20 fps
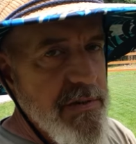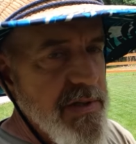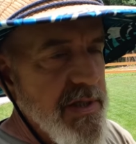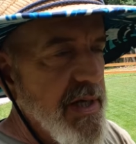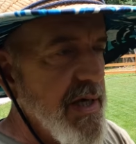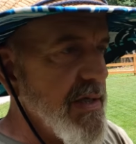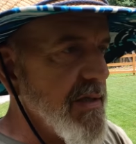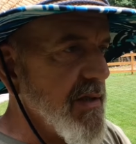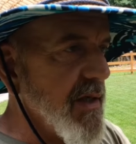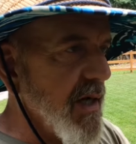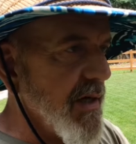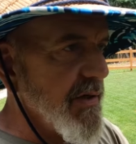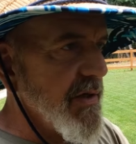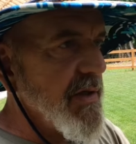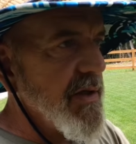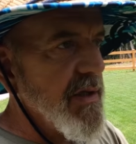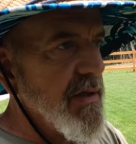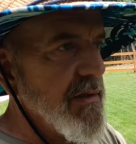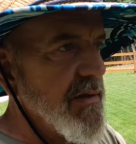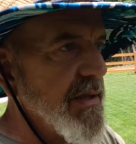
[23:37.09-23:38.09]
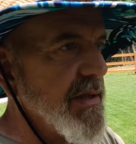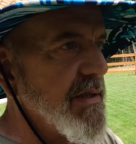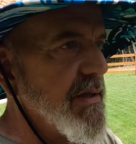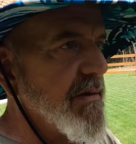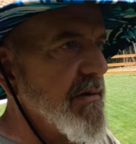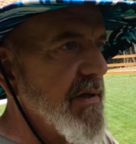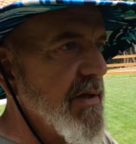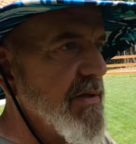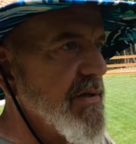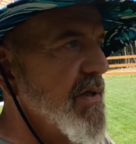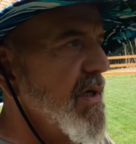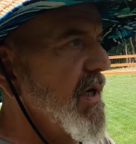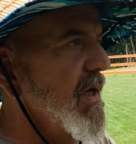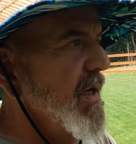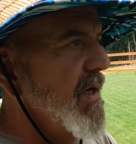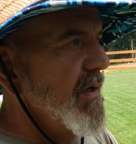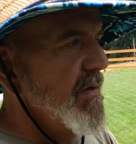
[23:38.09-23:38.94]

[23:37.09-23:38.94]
and say, hey, Doc, you didn't link to this.